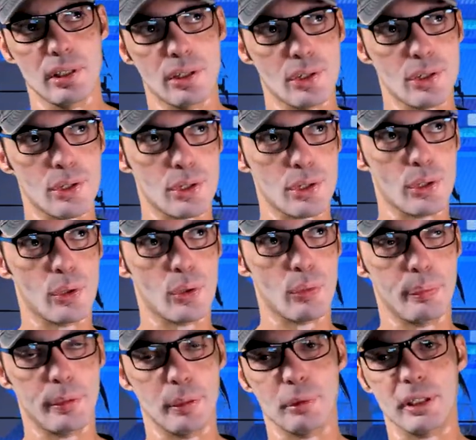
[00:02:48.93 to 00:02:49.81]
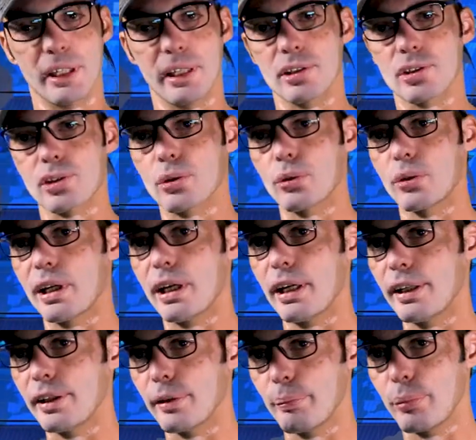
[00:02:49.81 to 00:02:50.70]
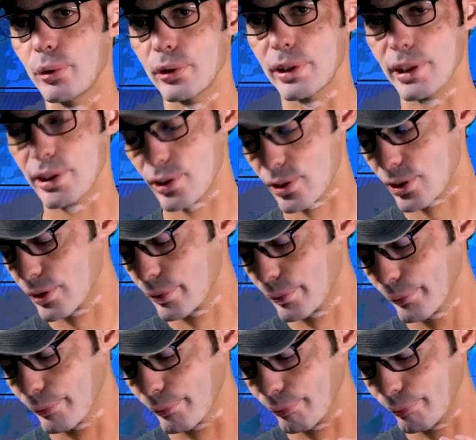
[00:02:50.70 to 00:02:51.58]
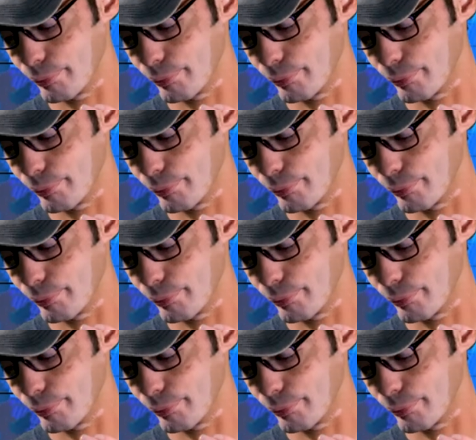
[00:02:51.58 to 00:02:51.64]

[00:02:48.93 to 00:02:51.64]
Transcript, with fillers: so people can score higher points.